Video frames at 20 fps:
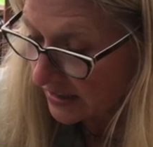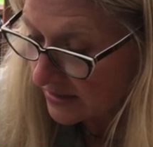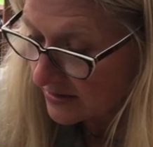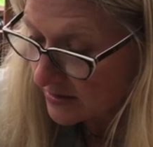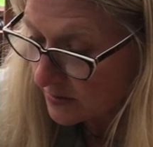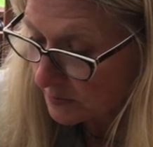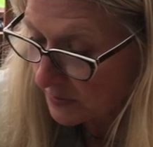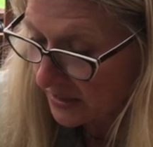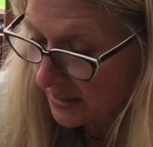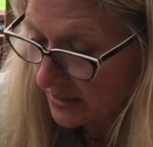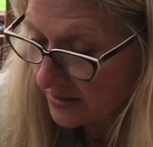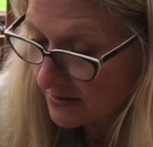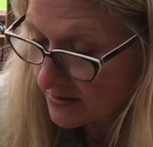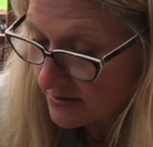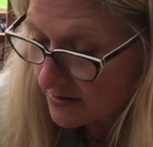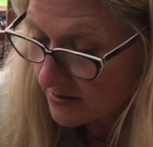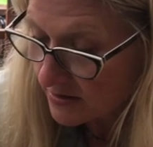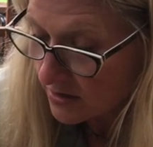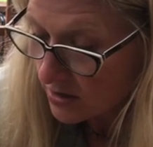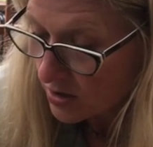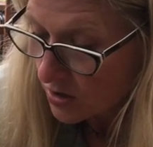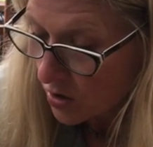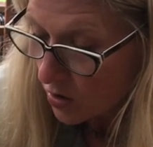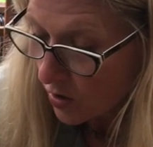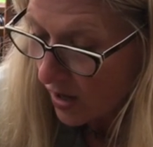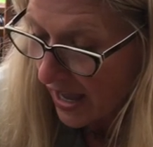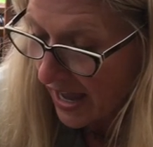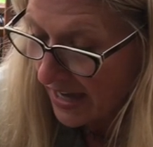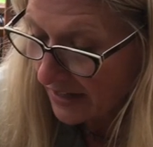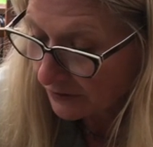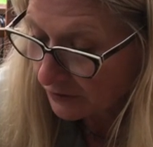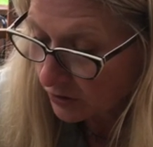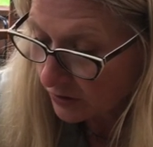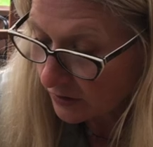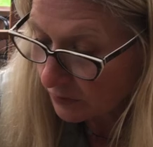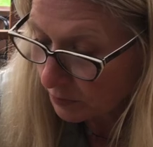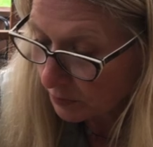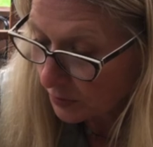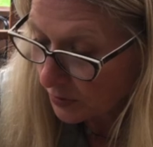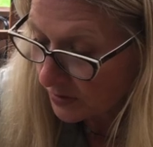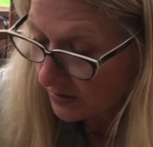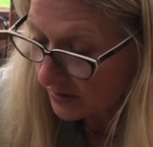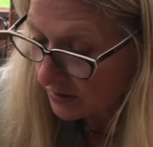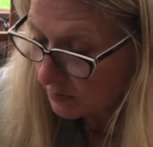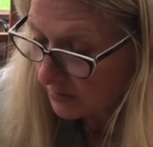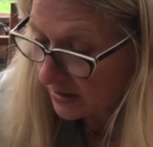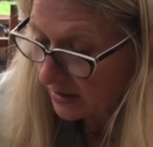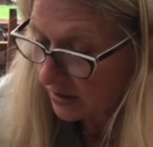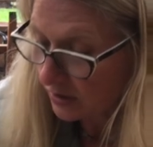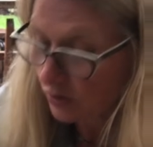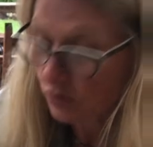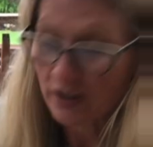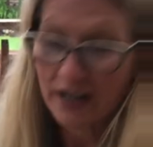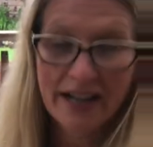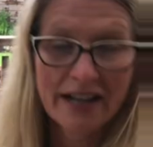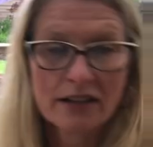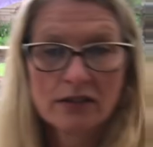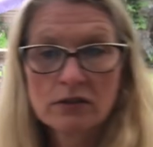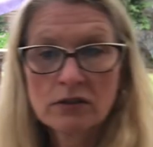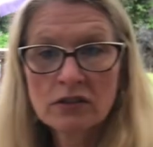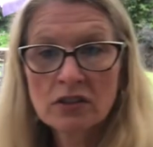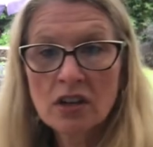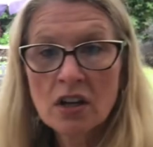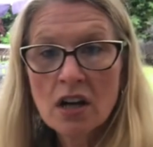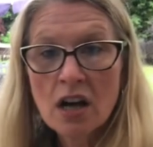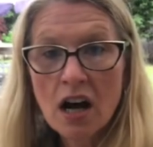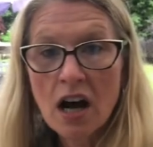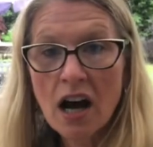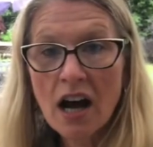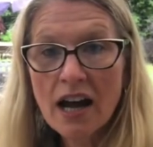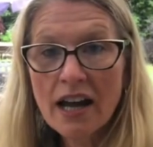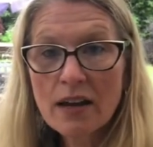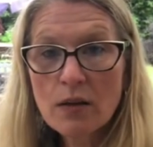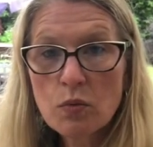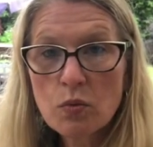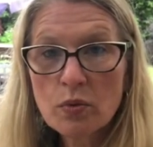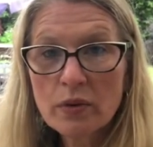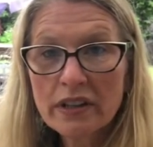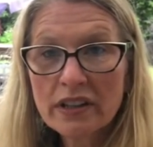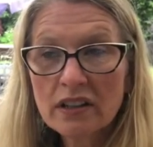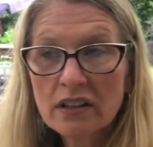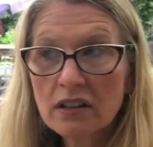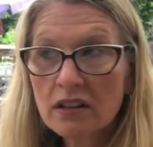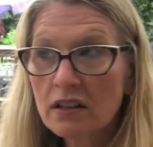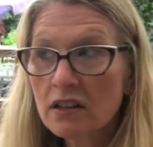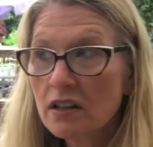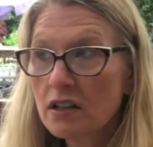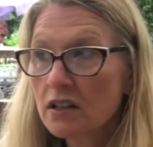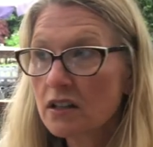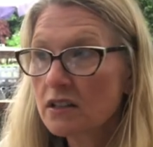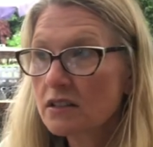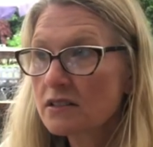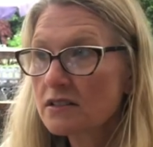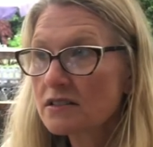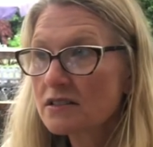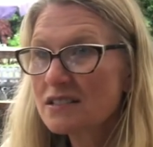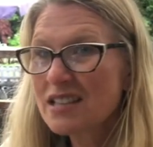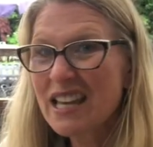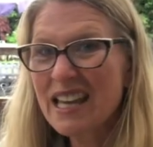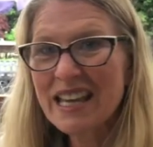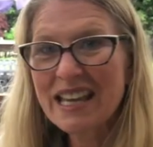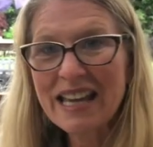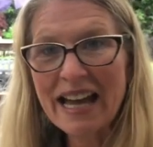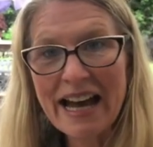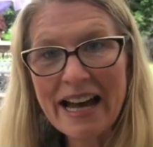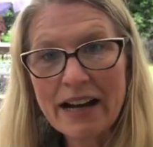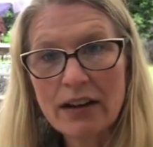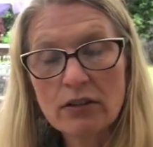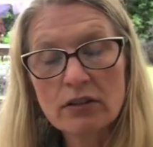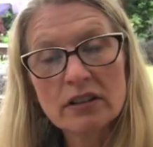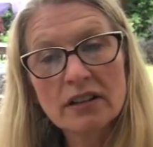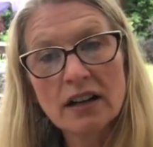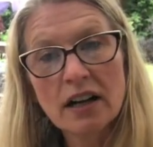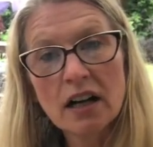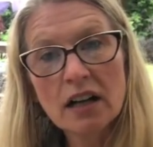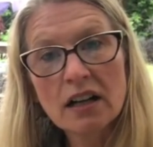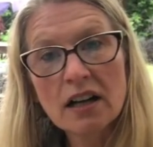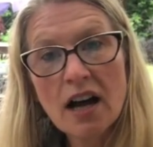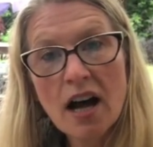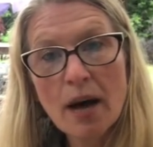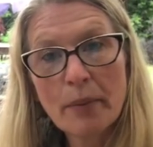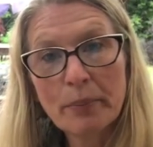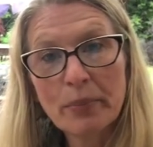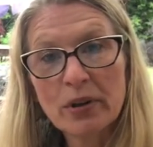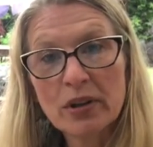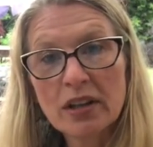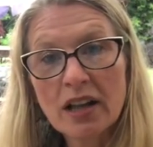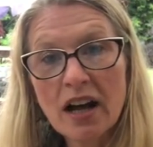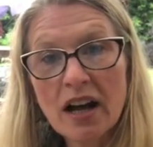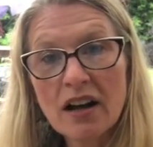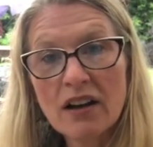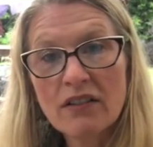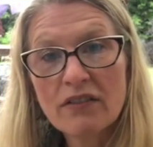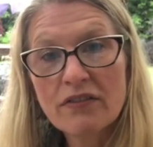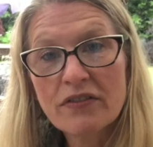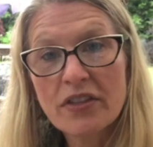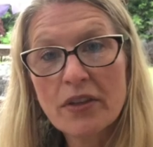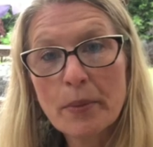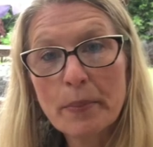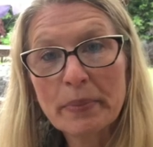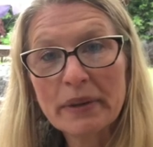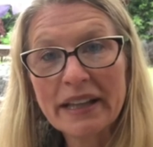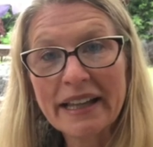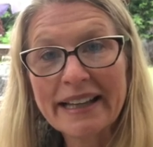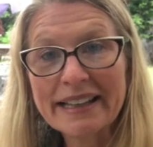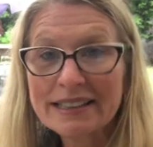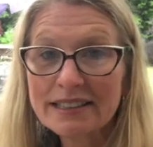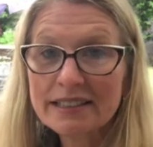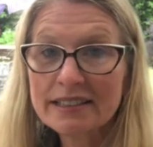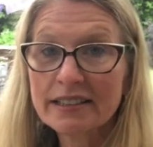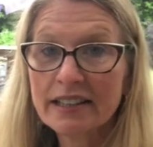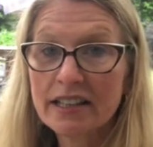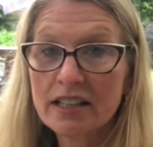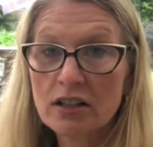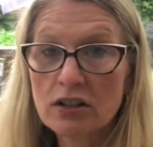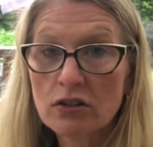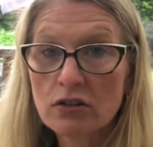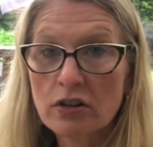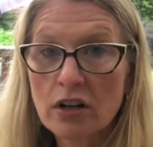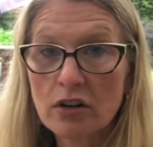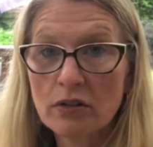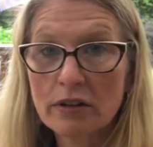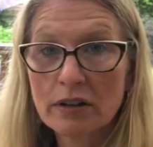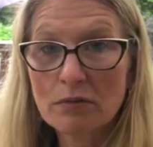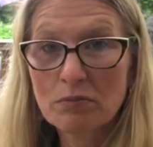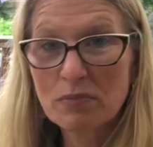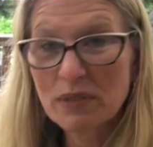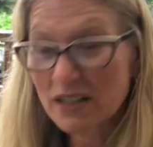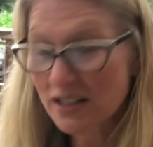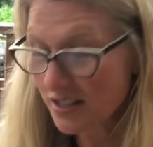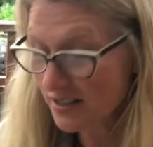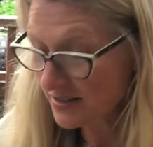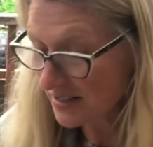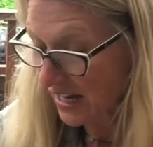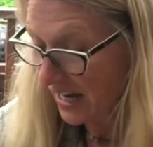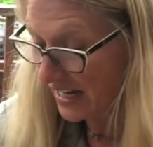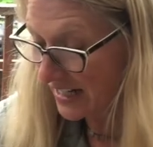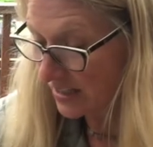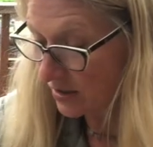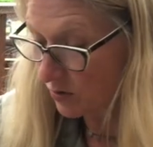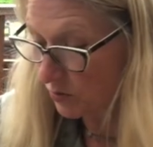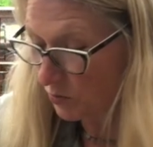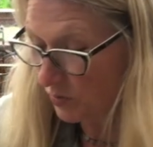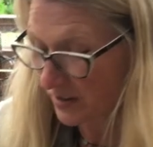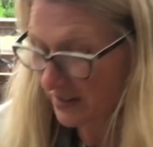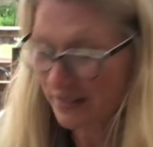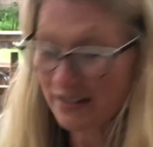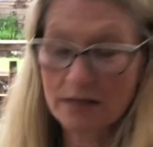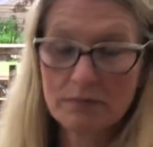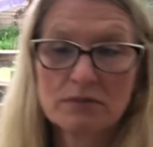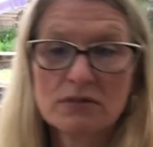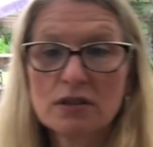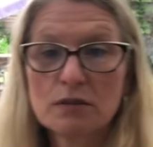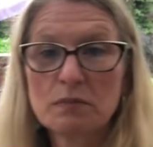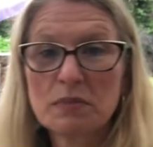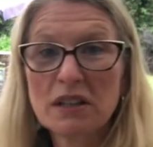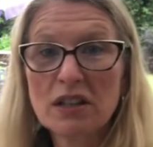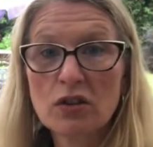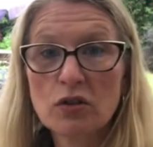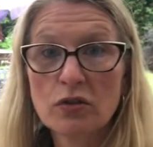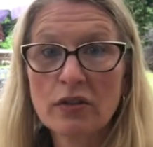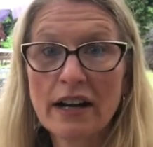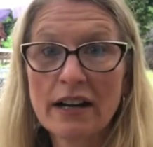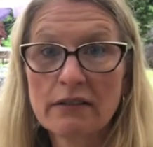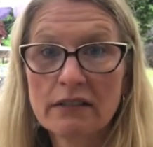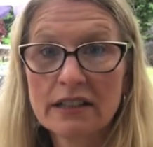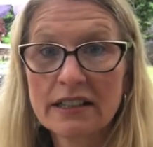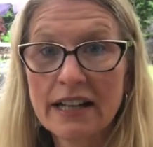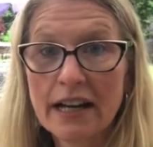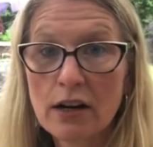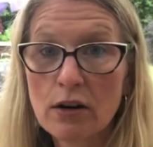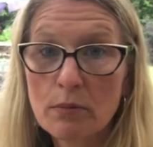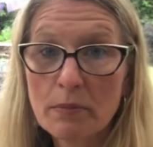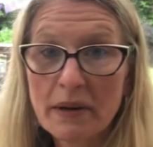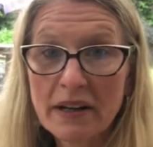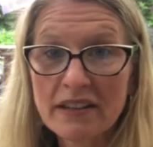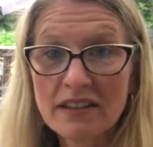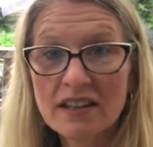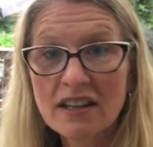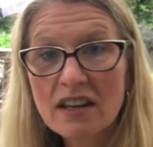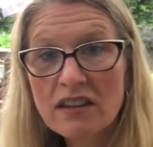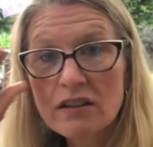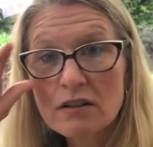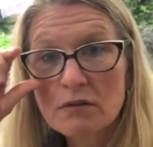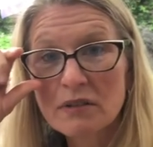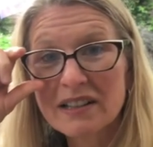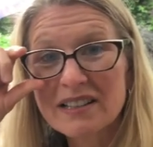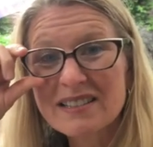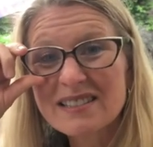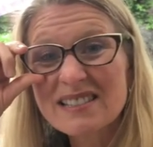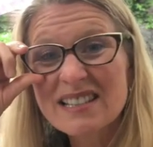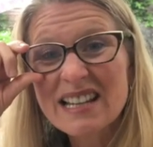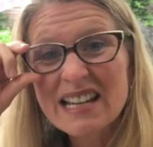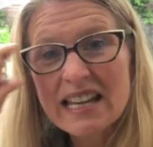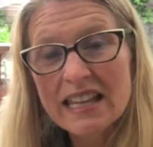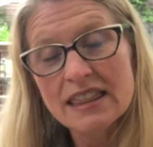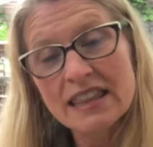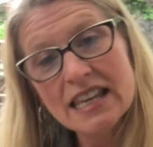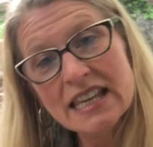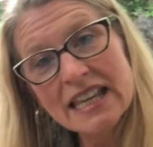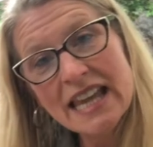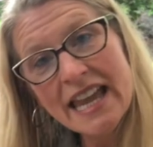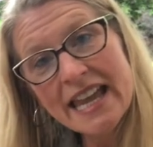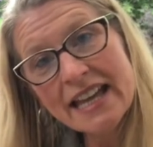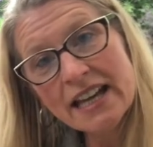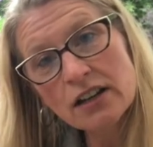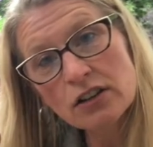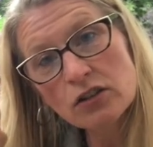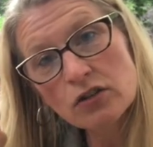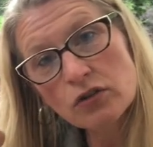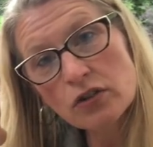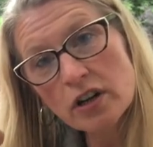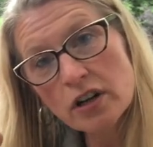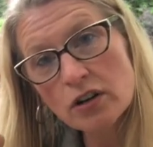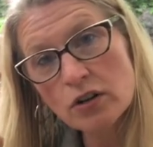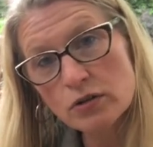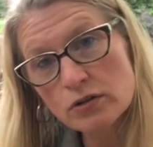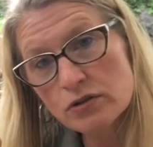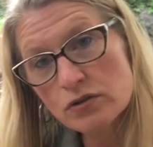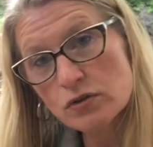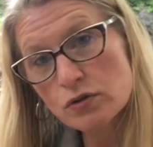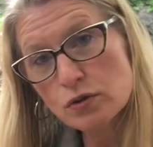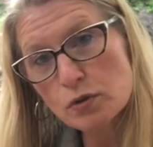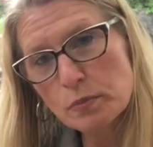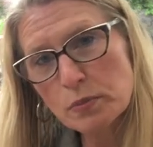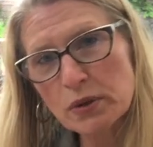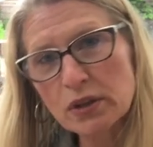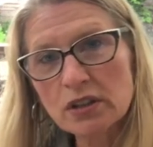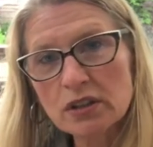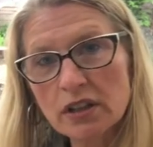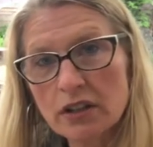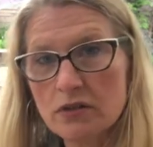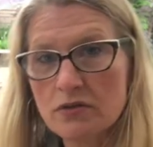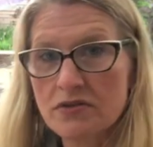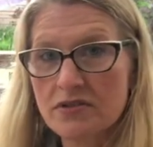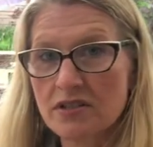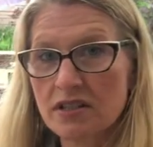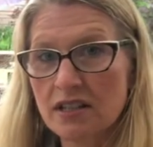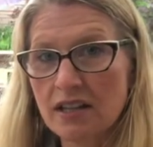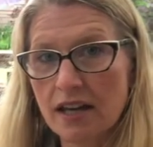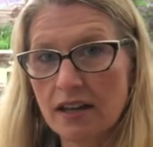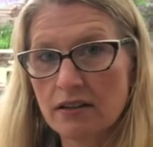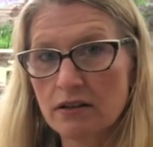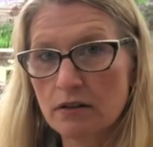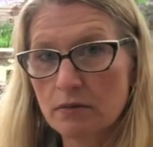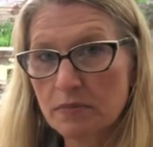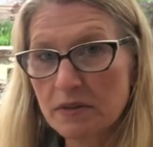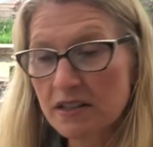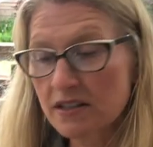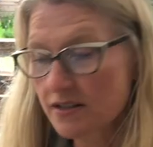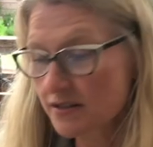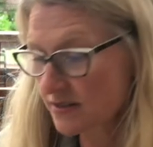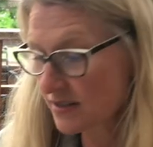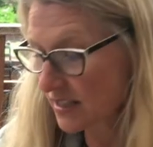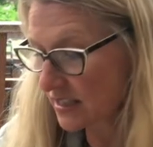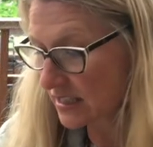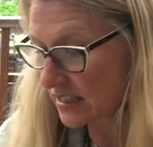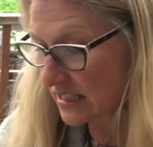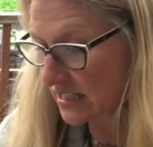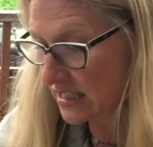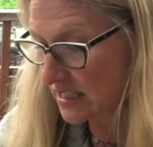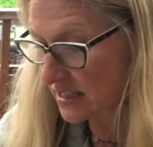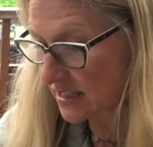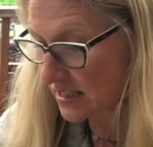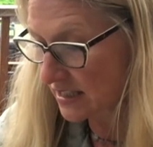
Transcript: space, after I've put them in the ground, I will take out a couple of the plants that are growing because I don't want them to be crowded out by the other ones. They can't grow super close together because they need